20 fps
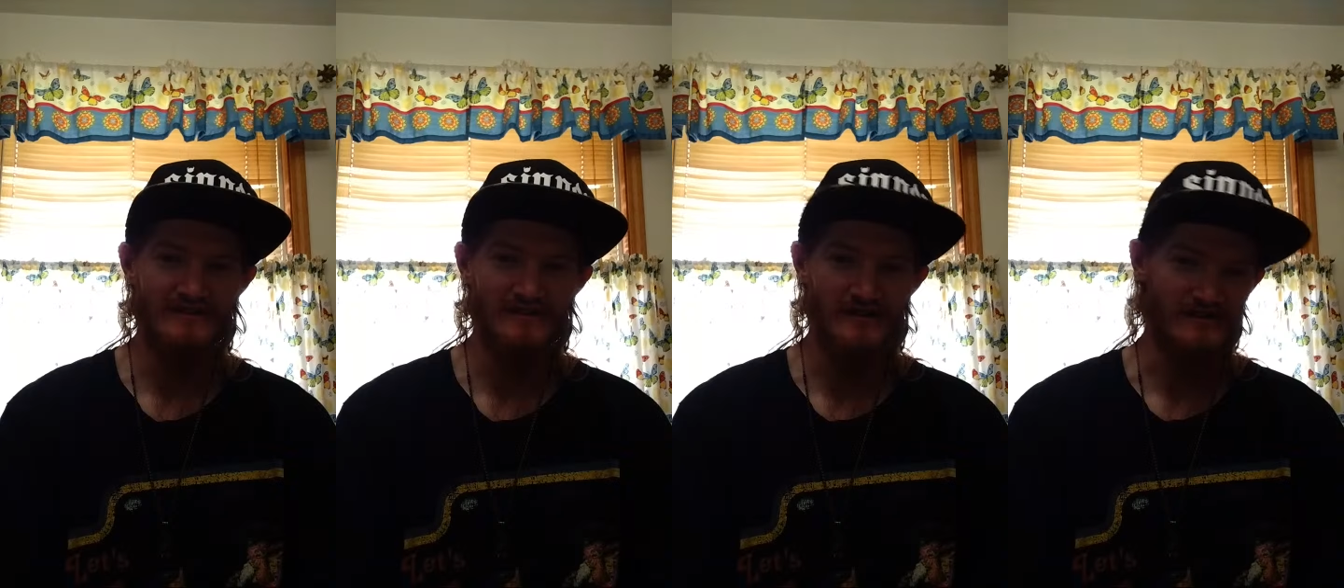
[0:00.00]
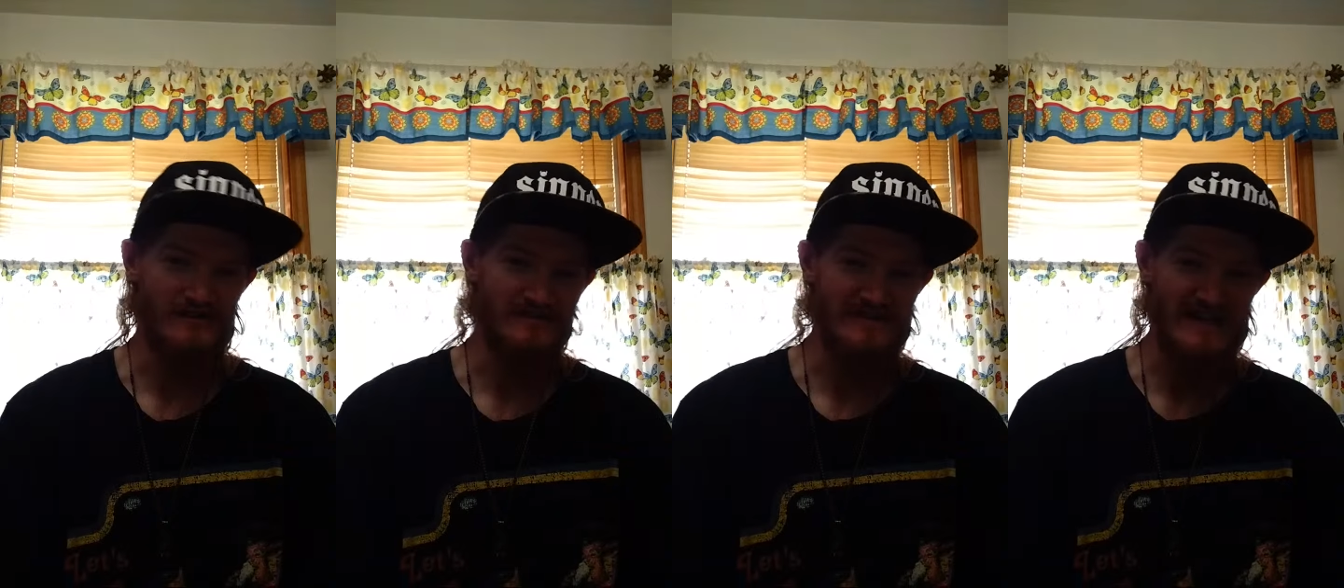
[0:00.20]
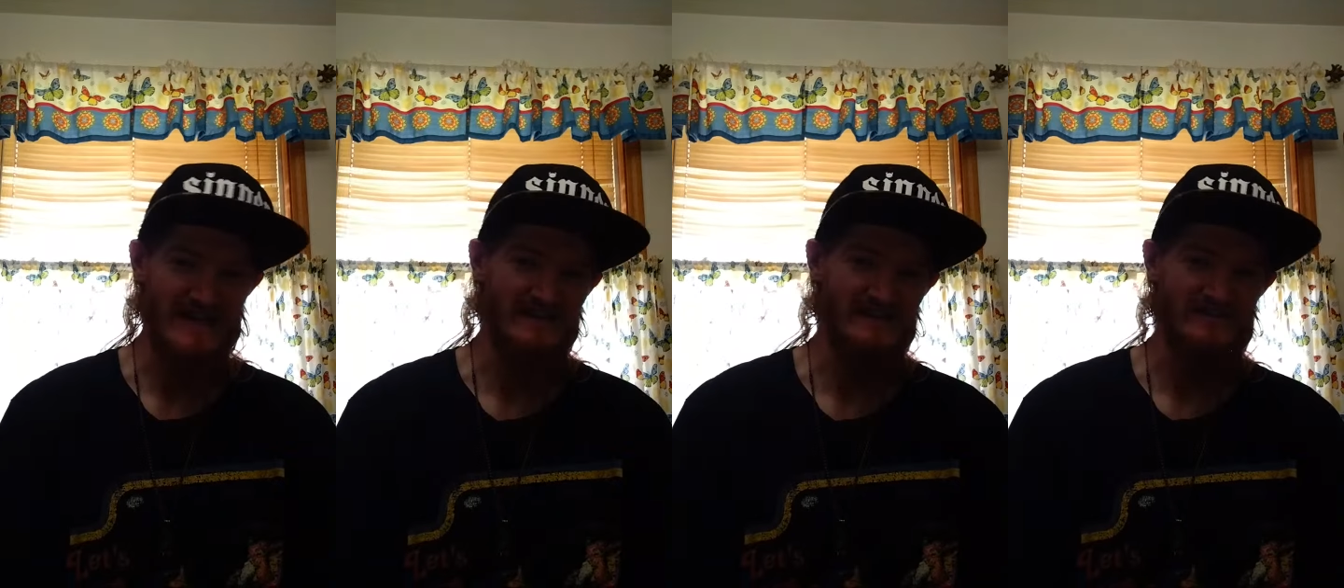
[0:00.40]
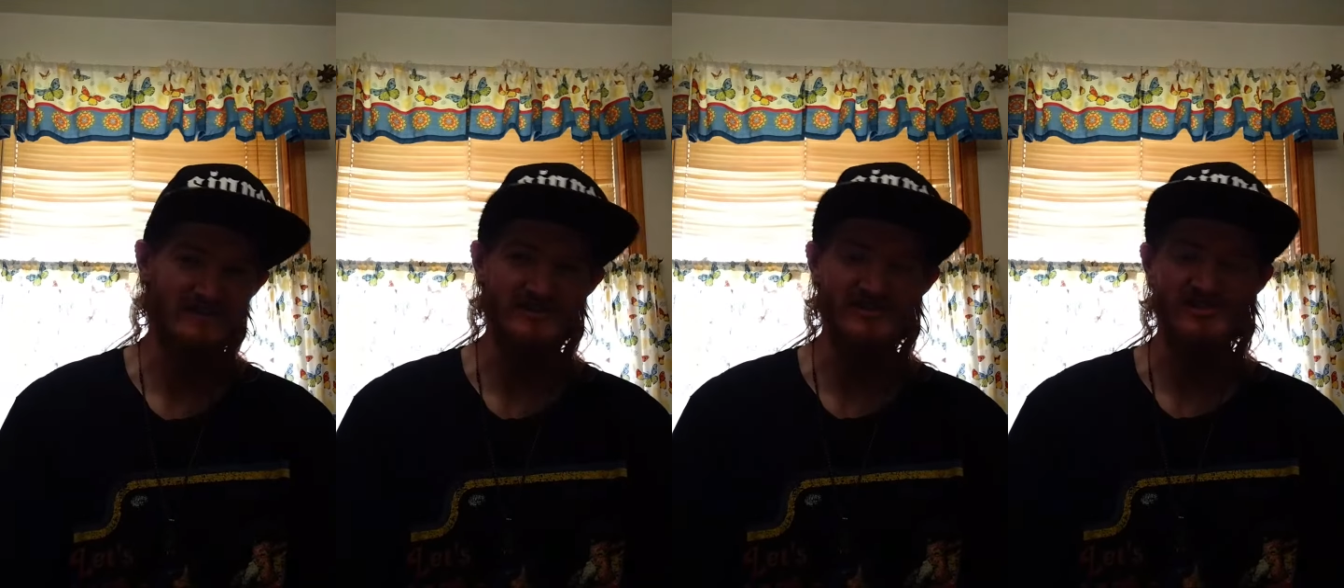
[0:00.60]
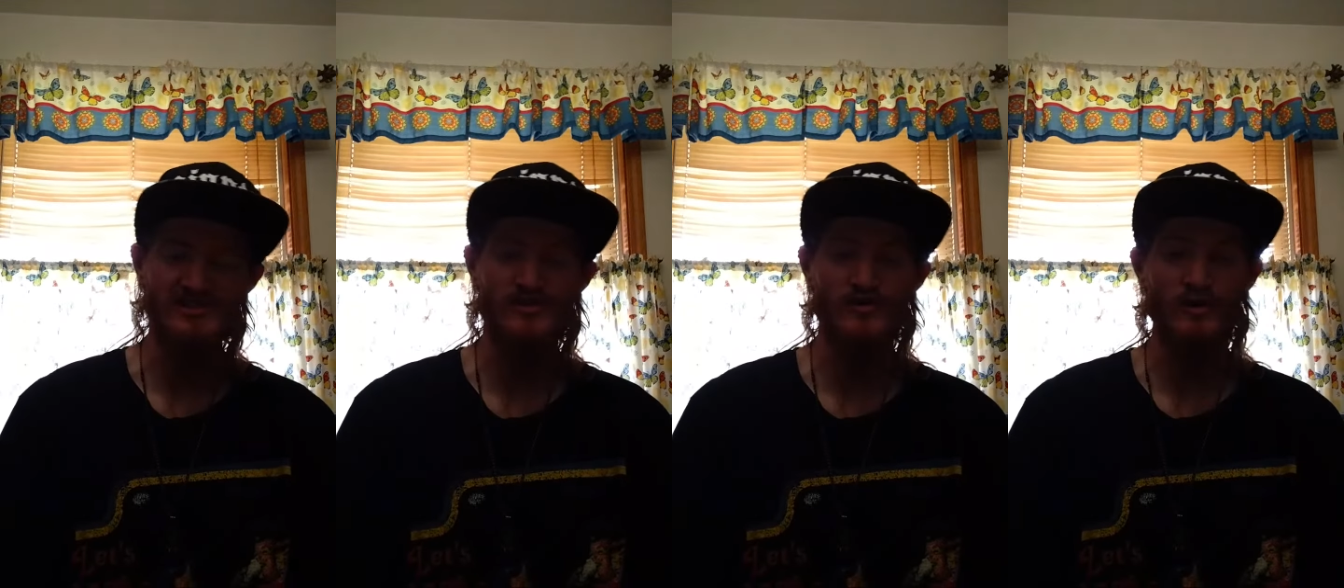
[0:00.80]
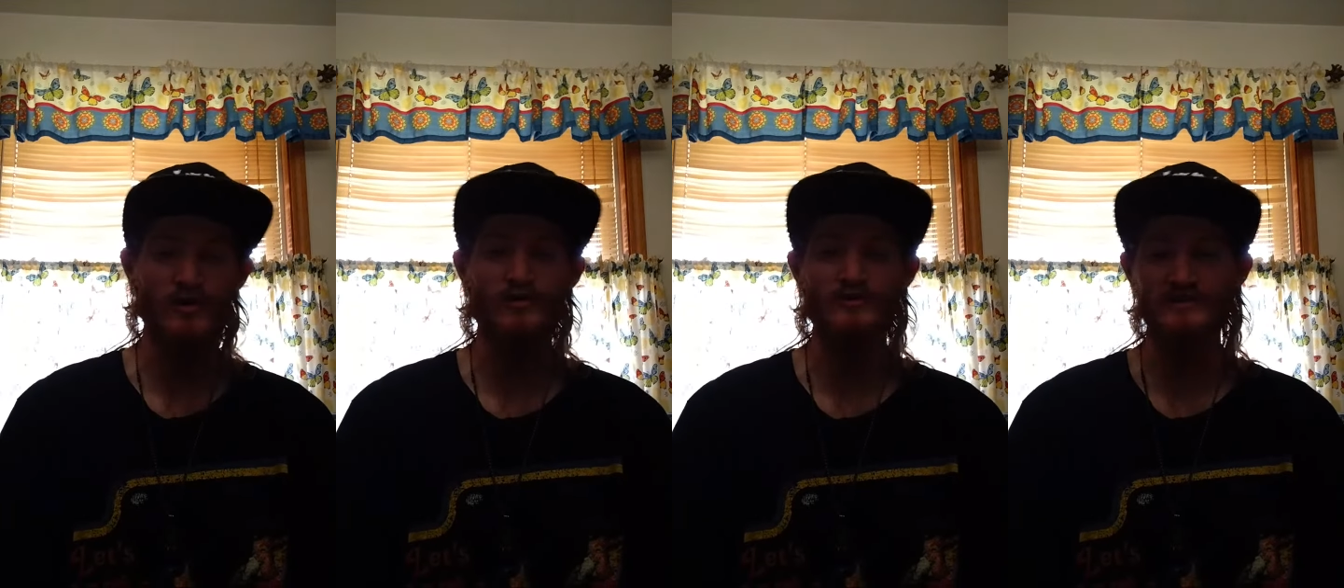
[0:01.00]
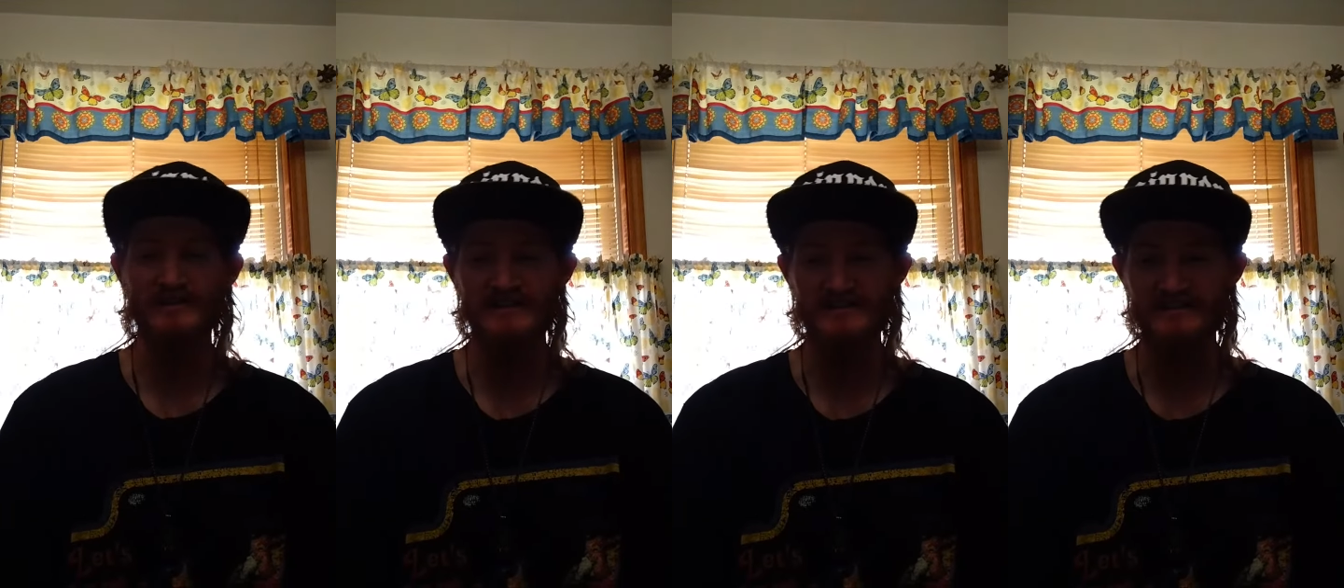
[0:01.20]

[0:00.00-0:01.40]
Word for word: or technically scrolled